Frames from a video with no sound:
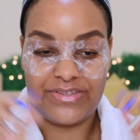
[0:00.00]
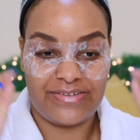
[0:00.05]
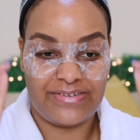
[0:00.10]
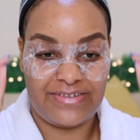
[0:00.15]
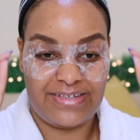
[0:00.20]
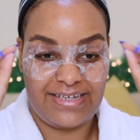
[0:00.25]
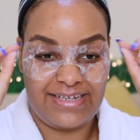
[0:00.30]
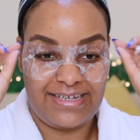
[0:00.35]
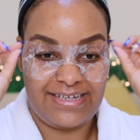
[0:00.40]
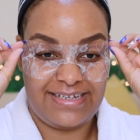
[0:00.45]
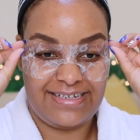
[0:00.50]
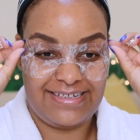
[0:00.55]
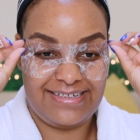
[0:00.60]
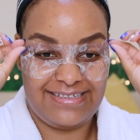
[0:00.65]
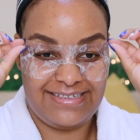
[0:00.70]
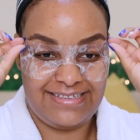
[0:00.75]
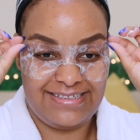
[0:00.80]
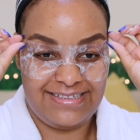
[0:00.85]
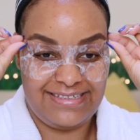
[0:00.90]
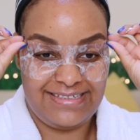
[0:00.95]

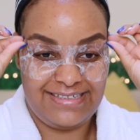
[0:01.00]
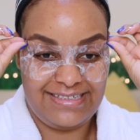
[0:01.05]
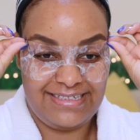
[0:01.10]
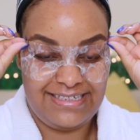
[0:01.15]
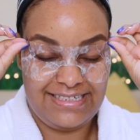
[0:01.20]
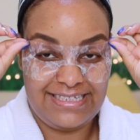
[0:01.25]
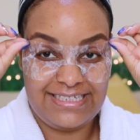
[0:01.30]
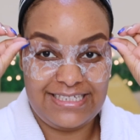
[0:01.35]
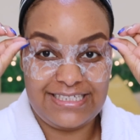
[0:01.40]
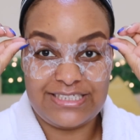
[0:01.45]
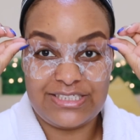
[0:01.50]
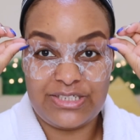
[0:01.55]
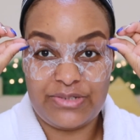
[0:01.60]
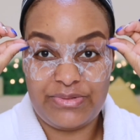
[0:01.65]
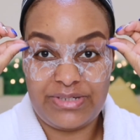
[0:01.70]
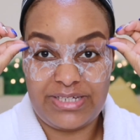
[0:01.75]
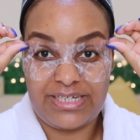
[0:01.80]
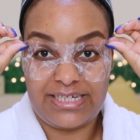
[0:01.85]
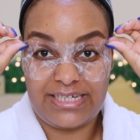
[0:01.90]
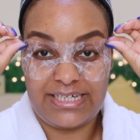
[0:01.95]
Okay, so
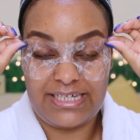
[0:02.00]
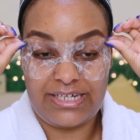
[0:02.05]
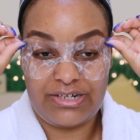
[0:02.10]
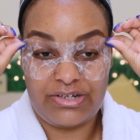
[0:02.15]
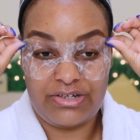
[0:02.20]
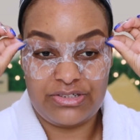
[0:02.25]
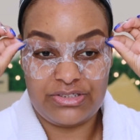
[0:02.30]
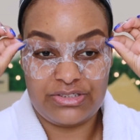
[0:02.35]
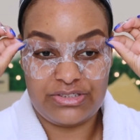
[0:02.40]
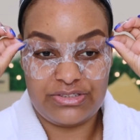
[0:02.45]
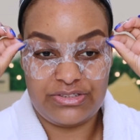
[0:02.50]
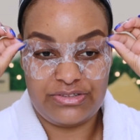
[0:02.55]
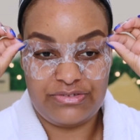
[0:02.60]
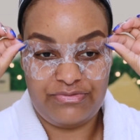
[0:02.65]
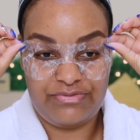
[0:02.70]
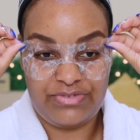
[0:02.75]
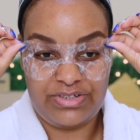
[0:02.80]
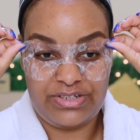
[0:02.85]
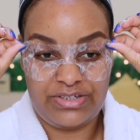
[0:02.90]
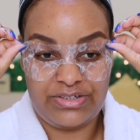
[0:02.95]
we can get on to the
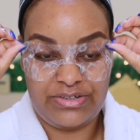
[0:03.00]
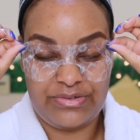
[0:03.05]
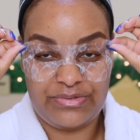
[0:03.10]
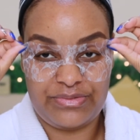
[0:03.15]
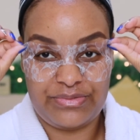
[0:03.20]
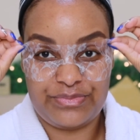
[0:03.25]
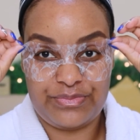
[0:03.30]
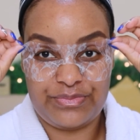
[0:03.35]
video.